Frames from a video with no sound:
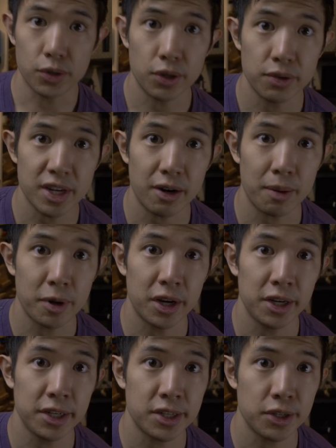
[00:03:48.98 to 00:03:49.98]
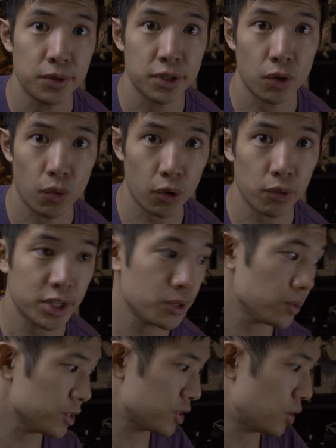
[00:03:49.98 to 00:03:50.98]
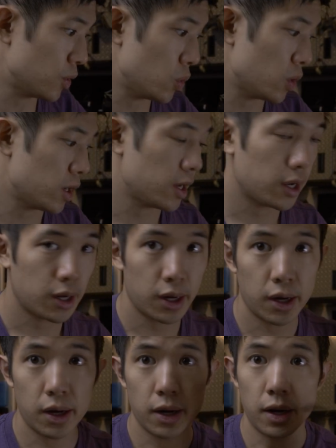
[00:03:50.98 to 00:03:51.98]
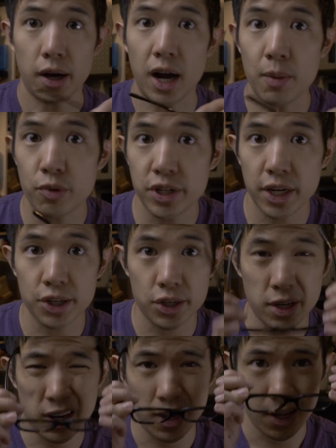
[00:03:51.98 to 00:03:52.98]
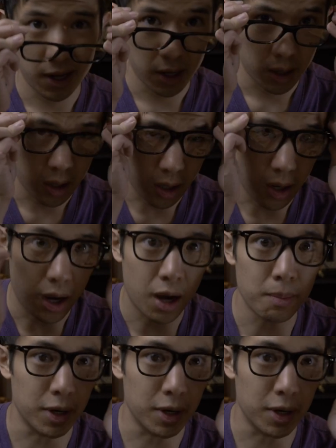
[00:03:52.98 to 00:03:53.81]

it turns out I'm gonna need to use the rotary tool, so eye protection, a